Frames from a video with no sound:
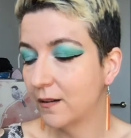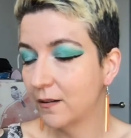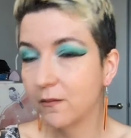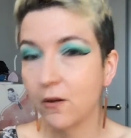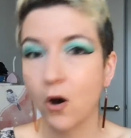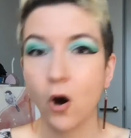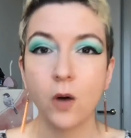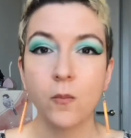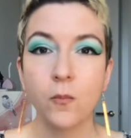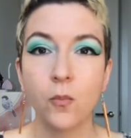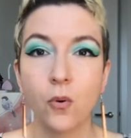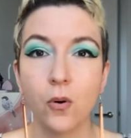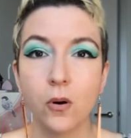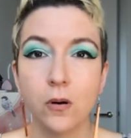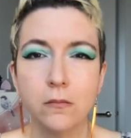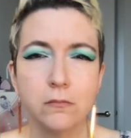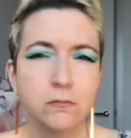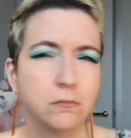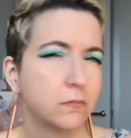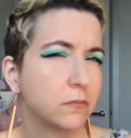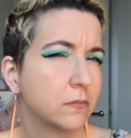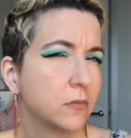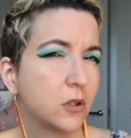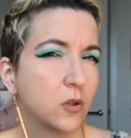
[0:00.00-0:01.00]
cardboard
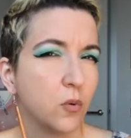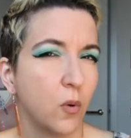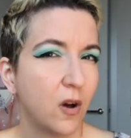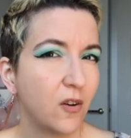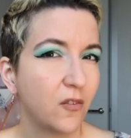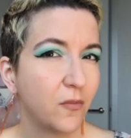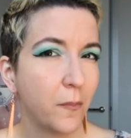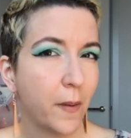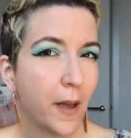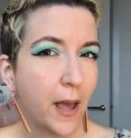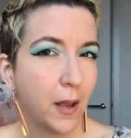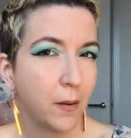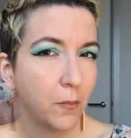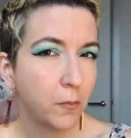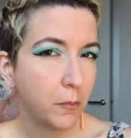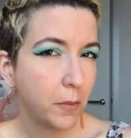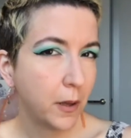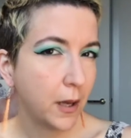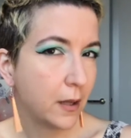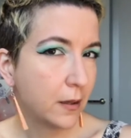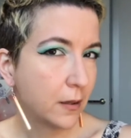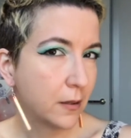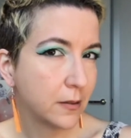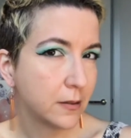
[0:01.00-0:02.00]
12-pan
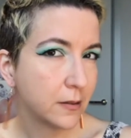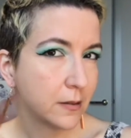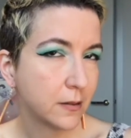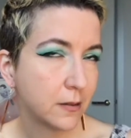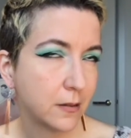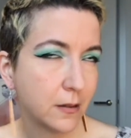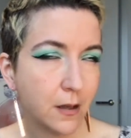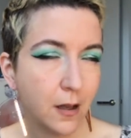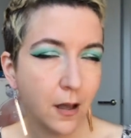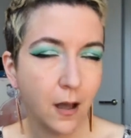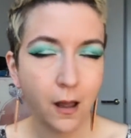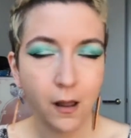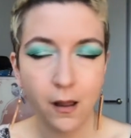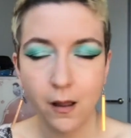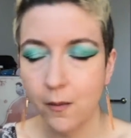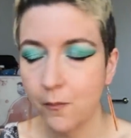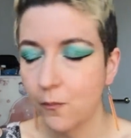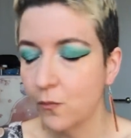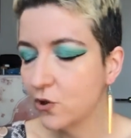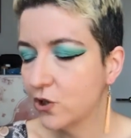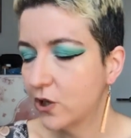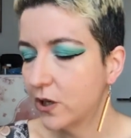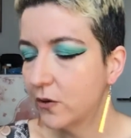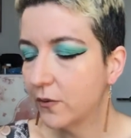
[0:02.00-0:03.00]
palettes,
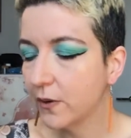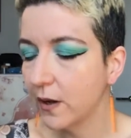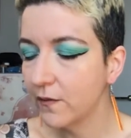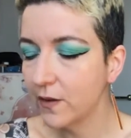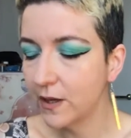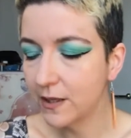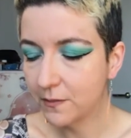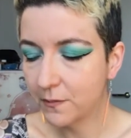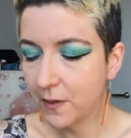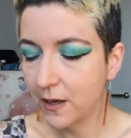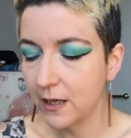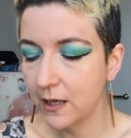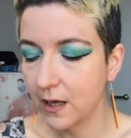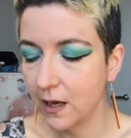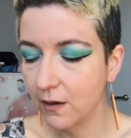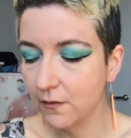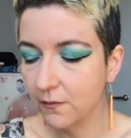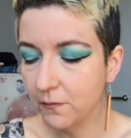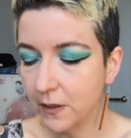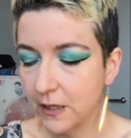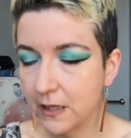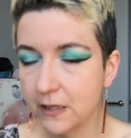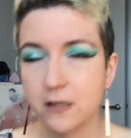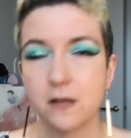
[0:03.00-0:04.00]
which I don't have as many of
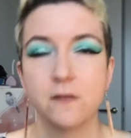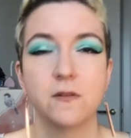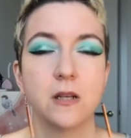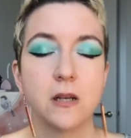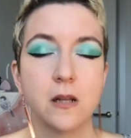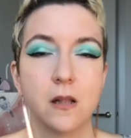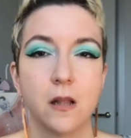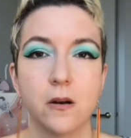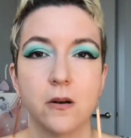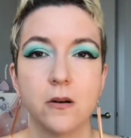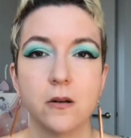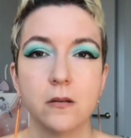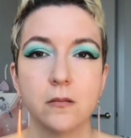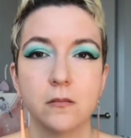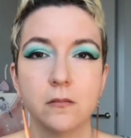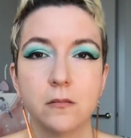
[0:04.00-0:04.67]
because I've decluttered